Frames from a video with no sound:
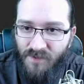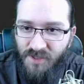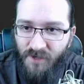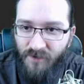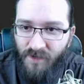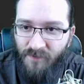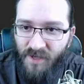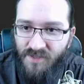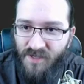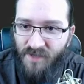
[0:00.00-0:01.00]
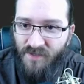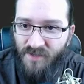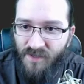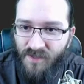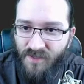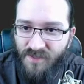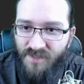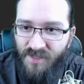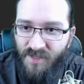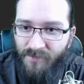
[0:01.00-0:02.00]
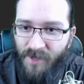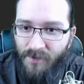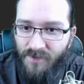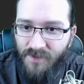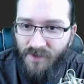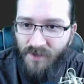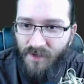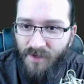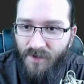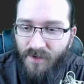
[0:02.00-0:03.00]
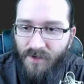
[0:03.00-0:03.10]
generated based on the seed at the bottom of the screen there.